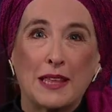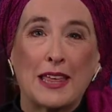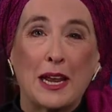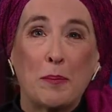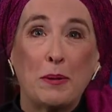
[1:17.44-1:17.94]

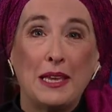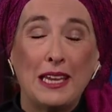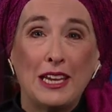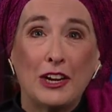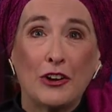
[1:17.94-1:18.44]
that
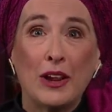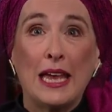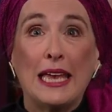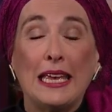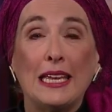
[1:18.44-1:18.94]
appear
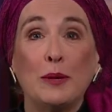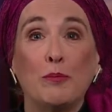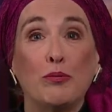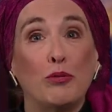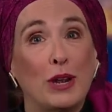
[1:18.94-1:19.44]
in
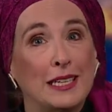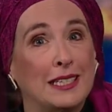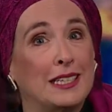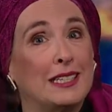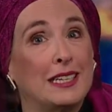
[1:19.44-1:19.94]

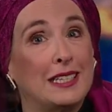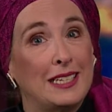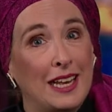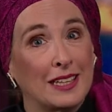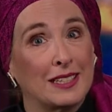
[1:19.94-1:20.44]
present
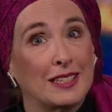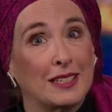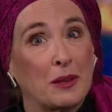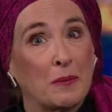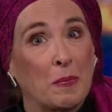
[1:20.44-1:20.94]
tense.
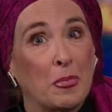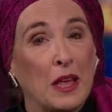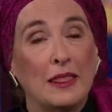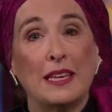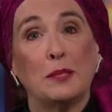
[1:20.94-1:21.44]

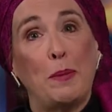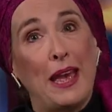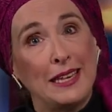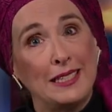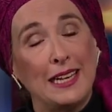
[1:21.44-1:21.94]
There's
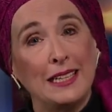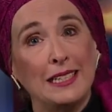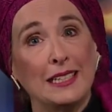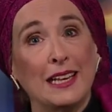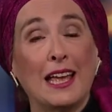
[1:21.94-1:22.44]
past tense
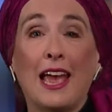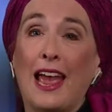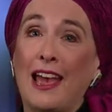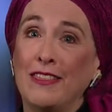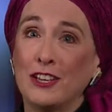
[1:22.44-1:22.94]

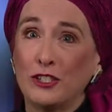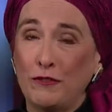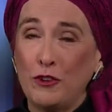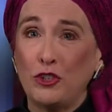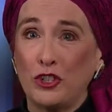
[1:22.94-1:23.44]
and there's
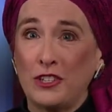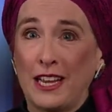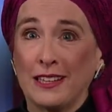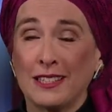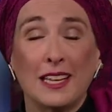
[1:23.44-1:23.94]
future
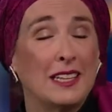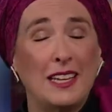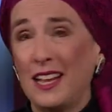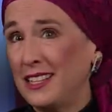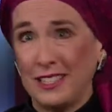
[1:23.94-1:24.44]
tense,
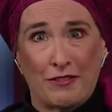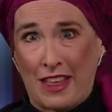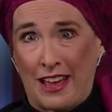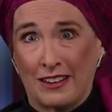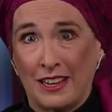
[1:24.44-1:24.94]
tons of
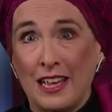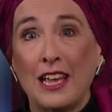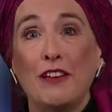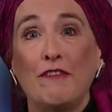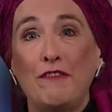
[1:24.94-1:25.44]
that.
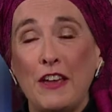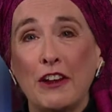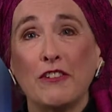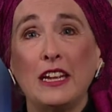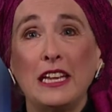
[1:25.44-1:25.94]

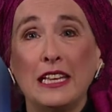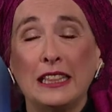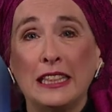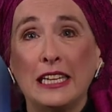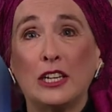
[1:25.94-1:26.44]
Very
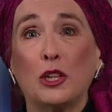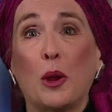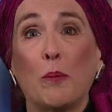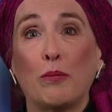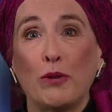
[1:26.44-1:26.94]
little
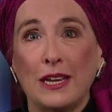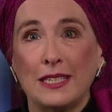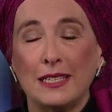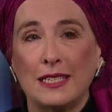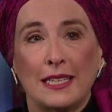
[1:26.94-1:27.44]

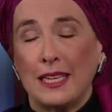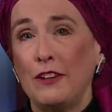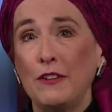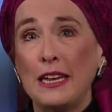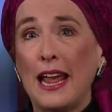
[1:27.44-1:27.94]
present tense.
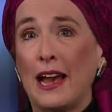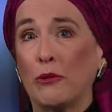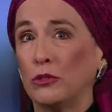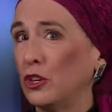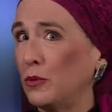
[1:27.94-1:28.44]
Even now,
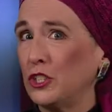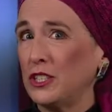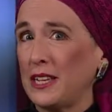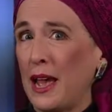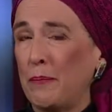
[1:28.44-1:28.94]
look what
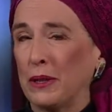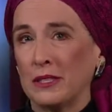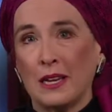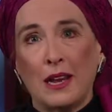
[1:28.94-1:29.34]
just happened